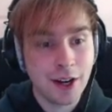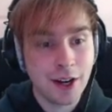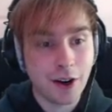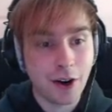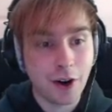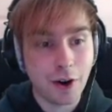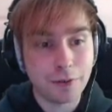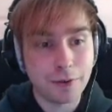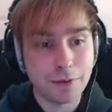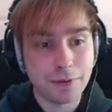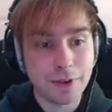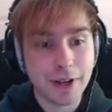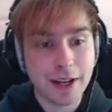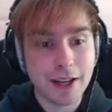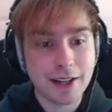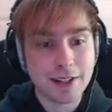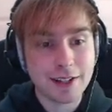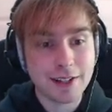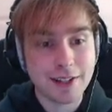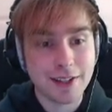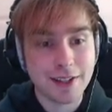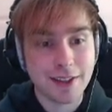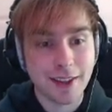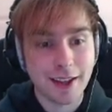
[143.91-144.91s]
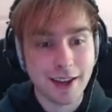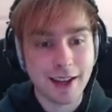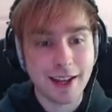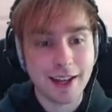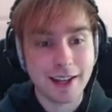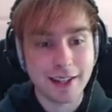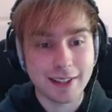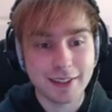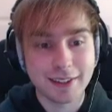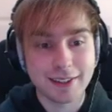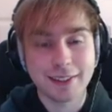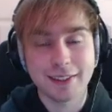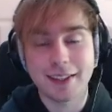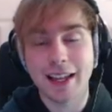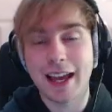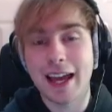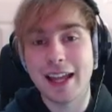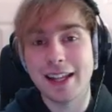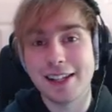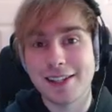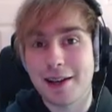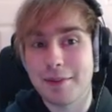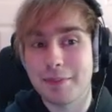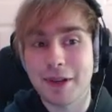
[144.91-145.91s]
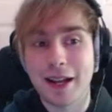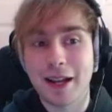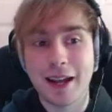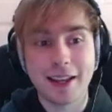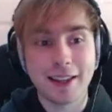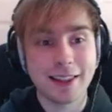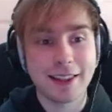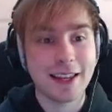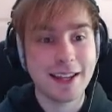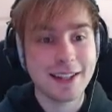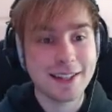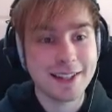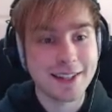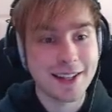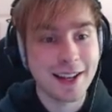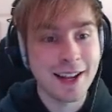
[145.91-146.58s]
off of it so that it ends up like this,